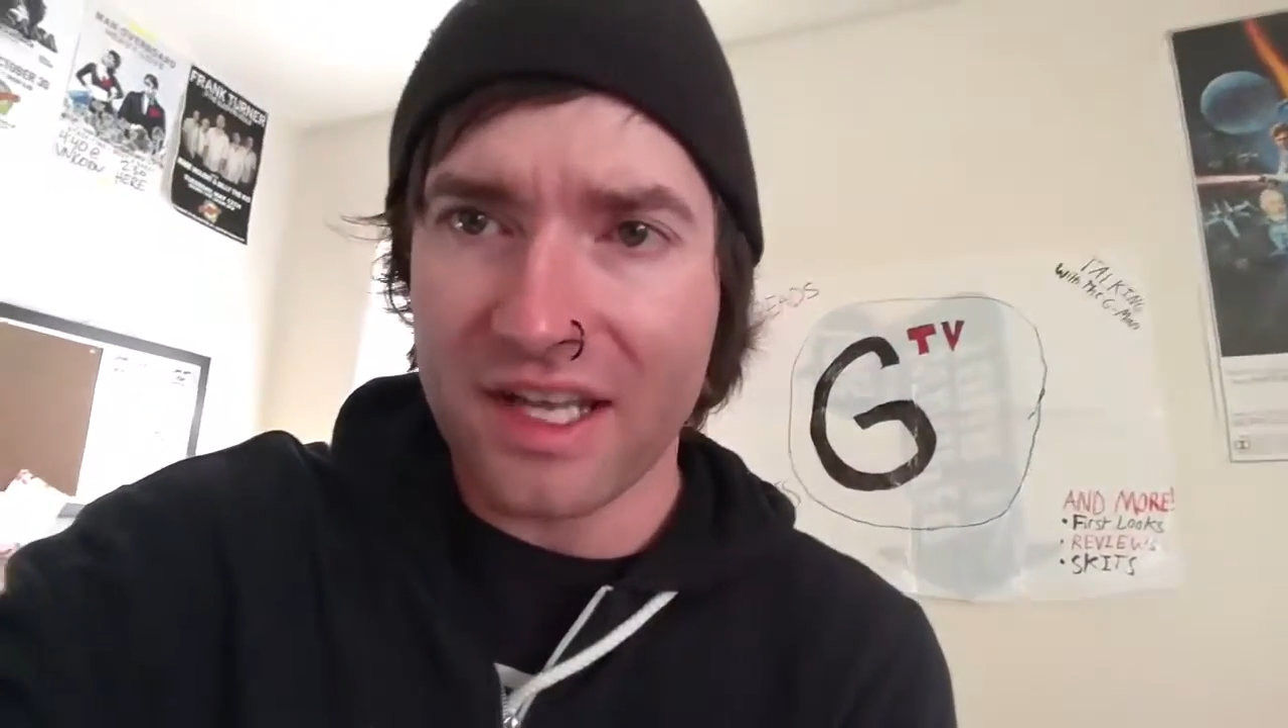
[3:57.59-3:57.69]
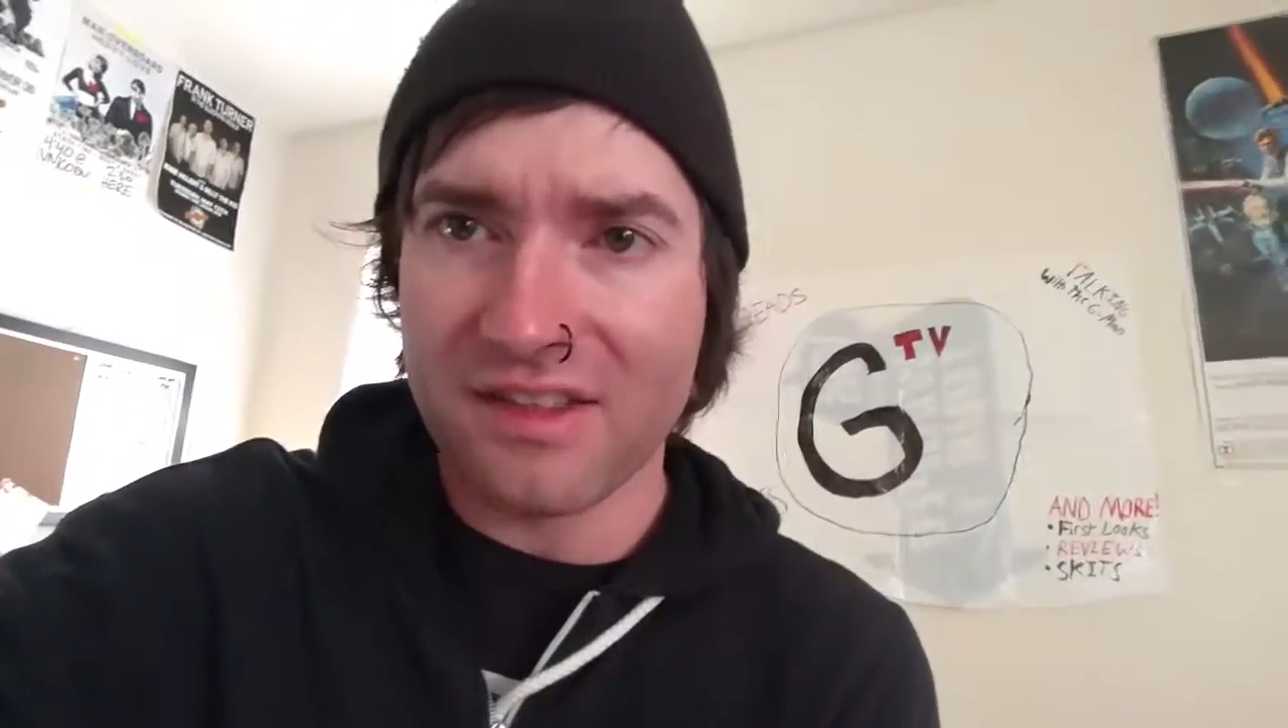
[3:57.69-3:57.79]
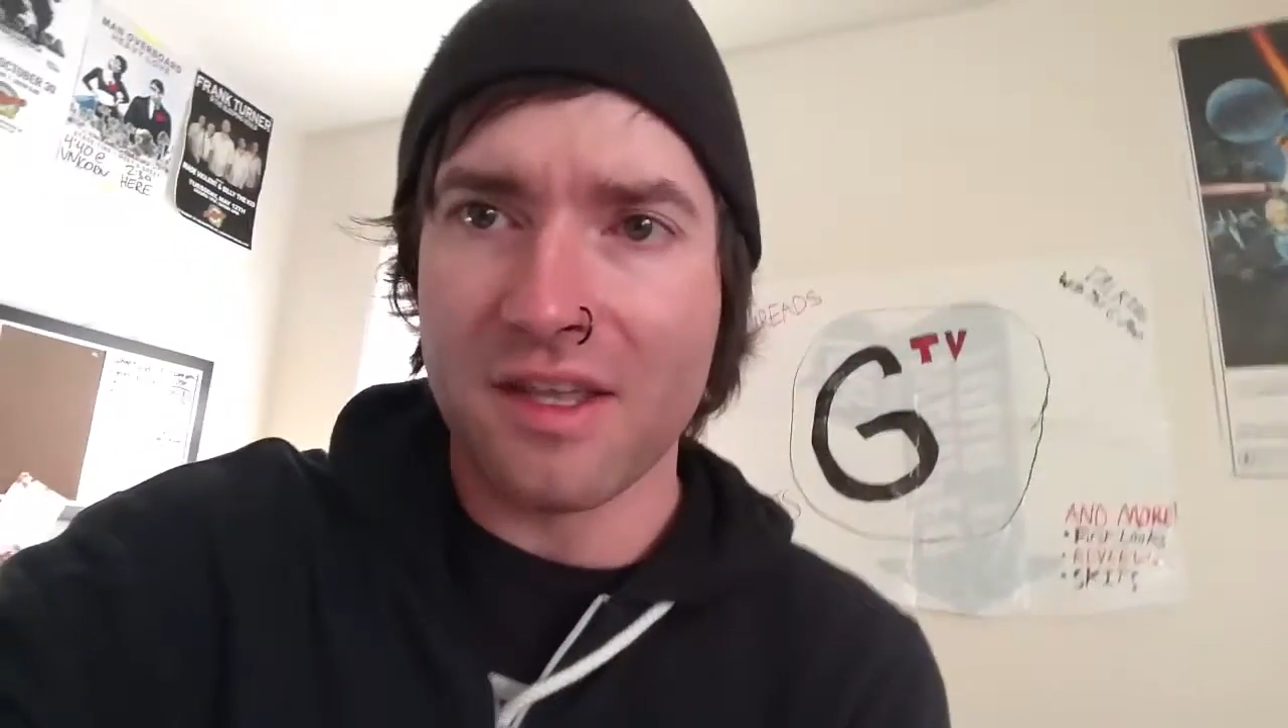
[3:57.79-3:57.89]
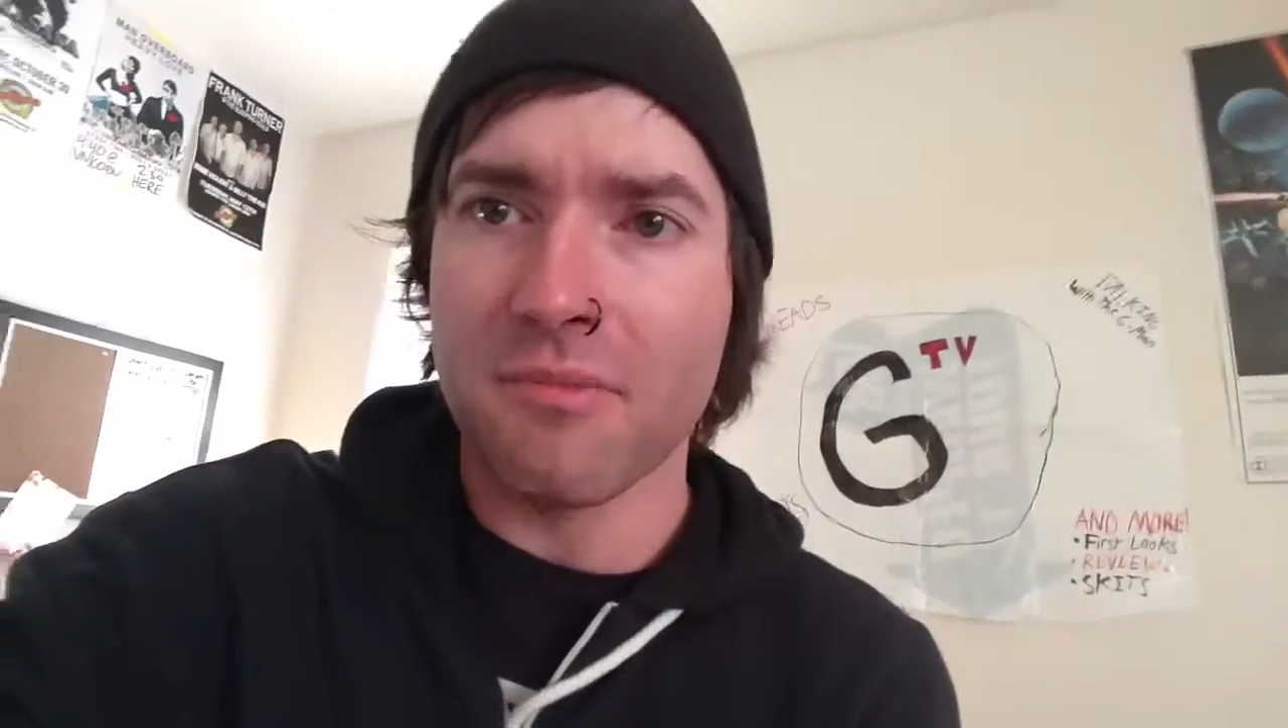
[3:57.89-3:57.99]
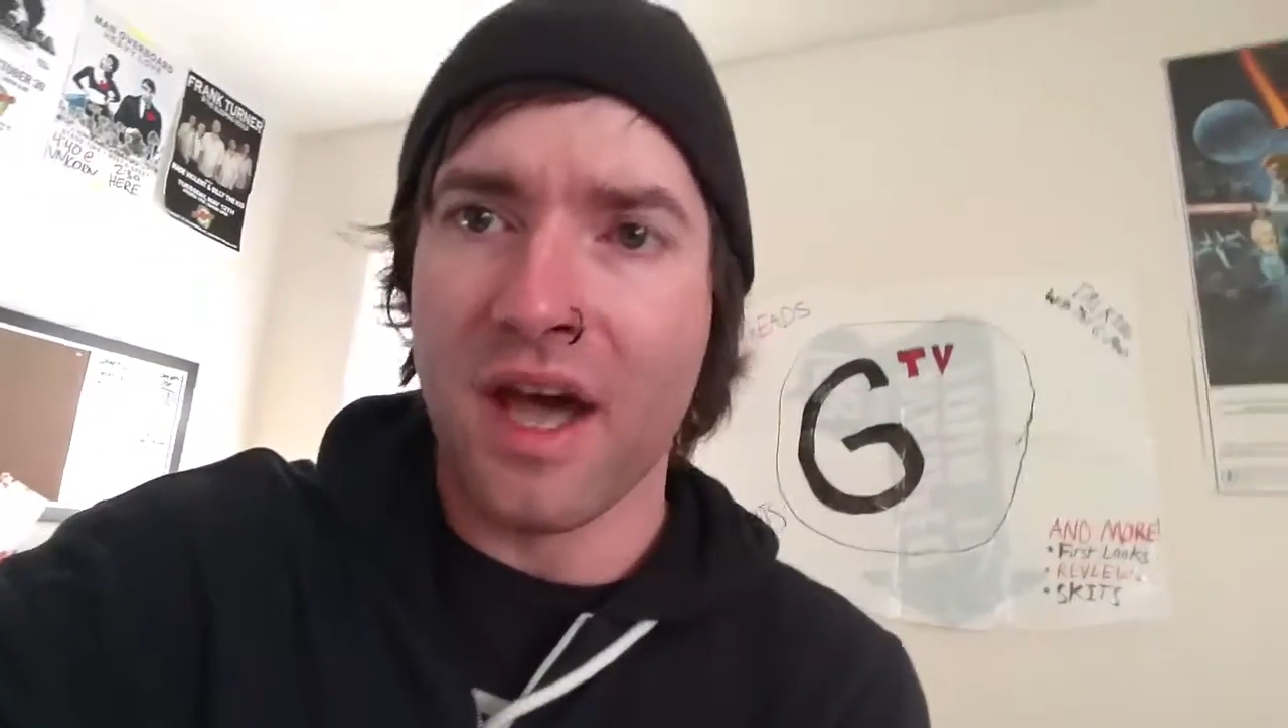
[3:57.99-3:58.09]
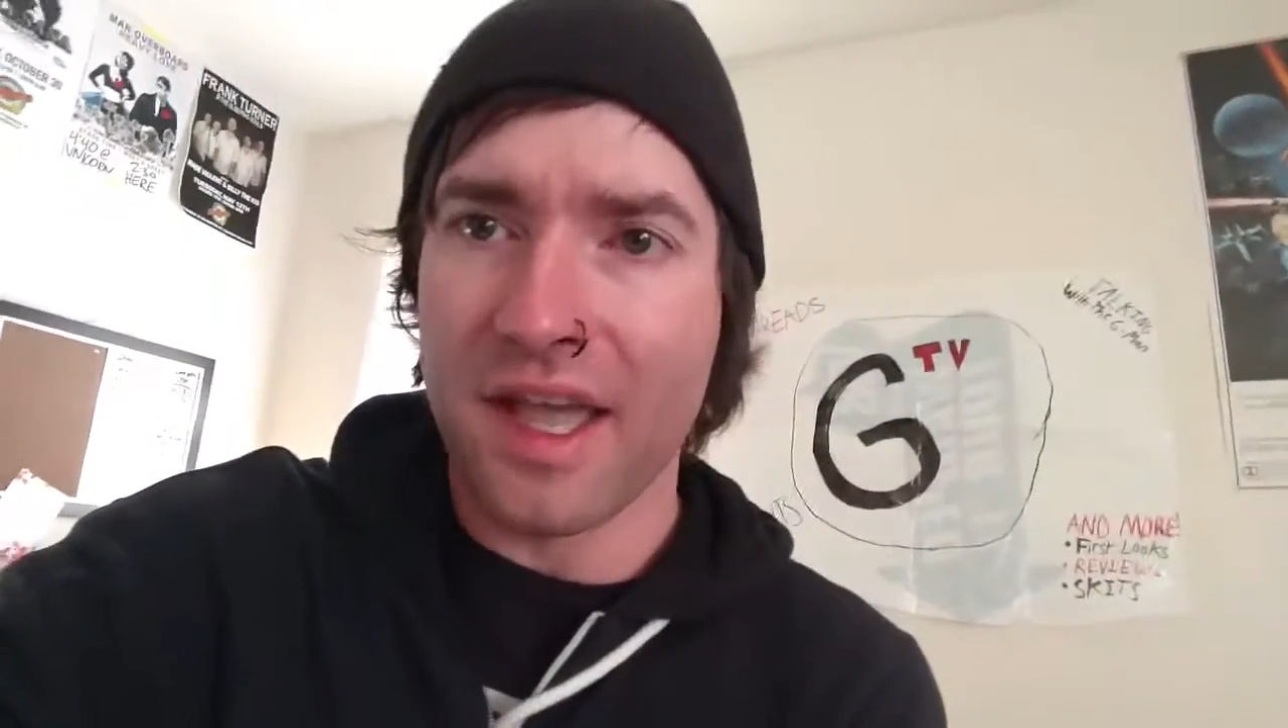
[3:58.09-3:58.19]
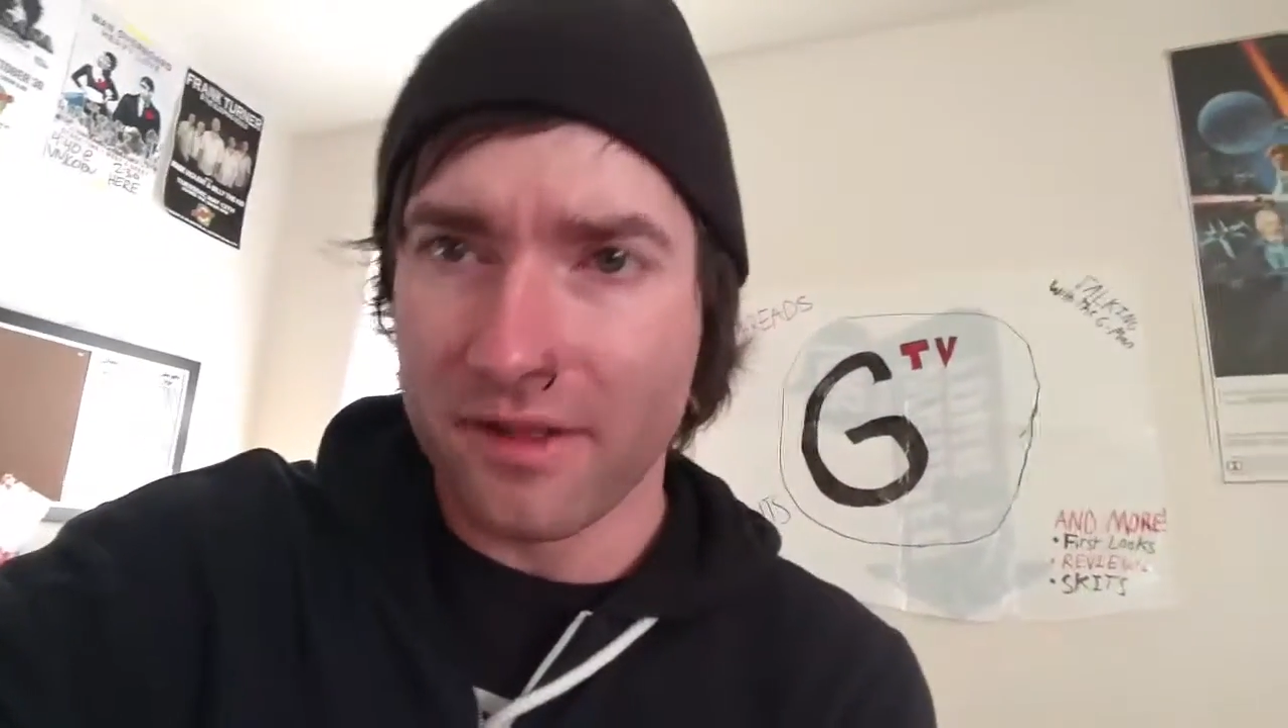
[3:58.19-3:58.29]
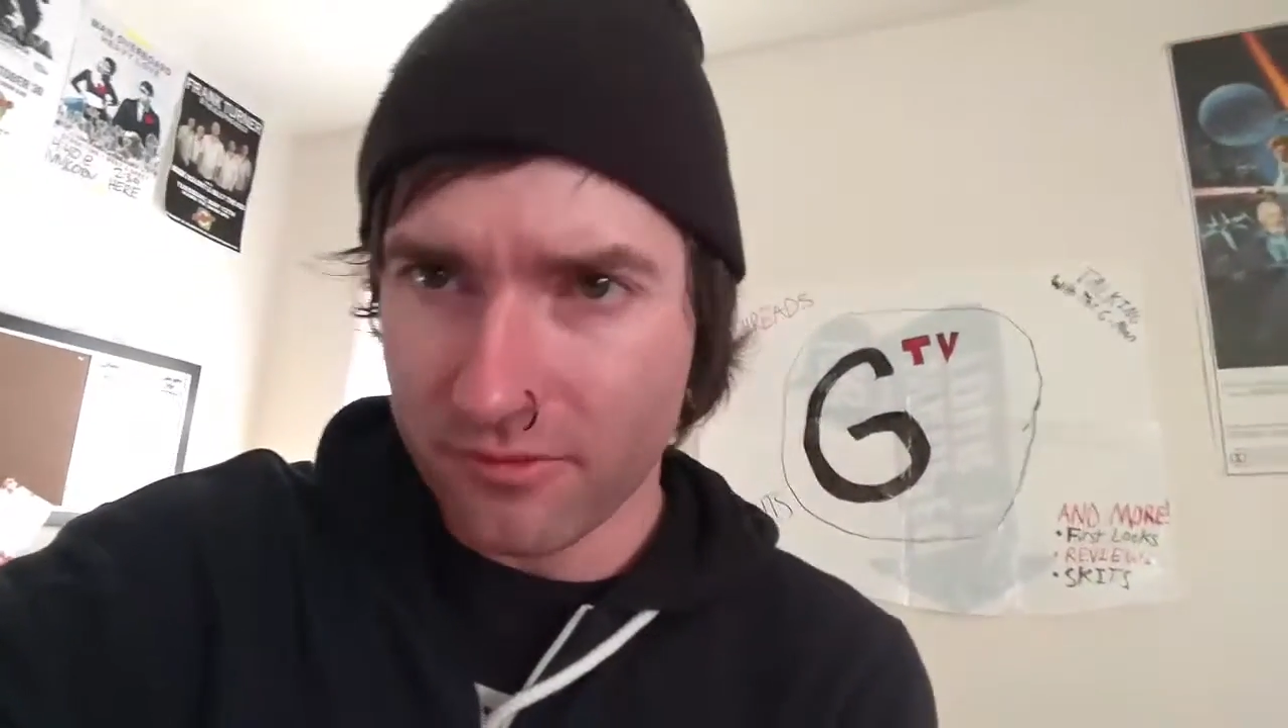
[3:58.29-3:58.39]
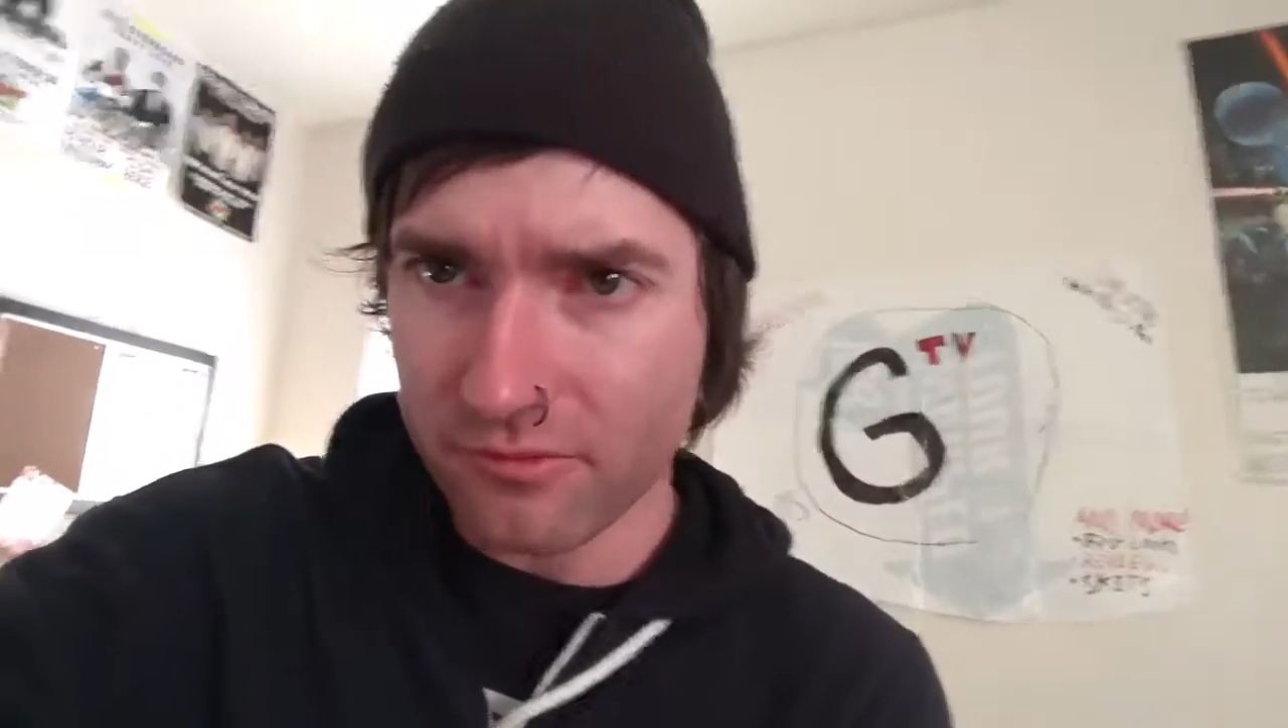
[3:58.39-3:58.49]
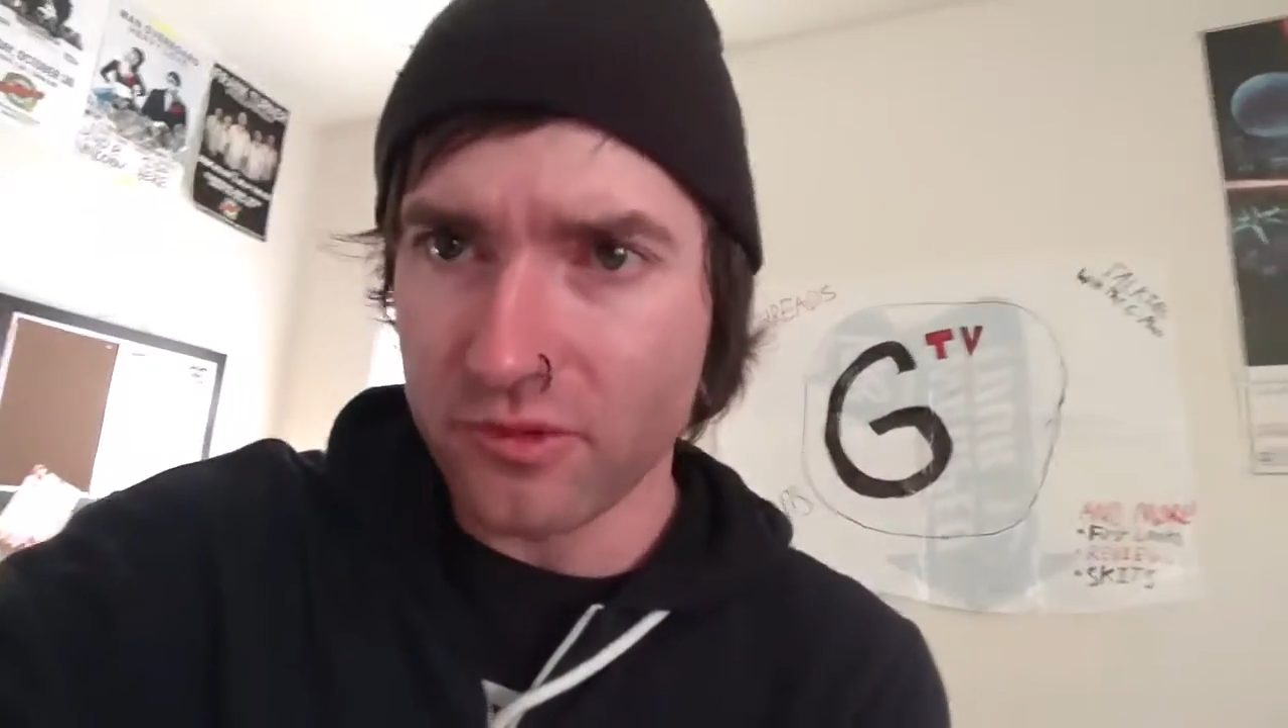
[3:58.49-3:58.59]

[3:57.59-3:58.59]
I think might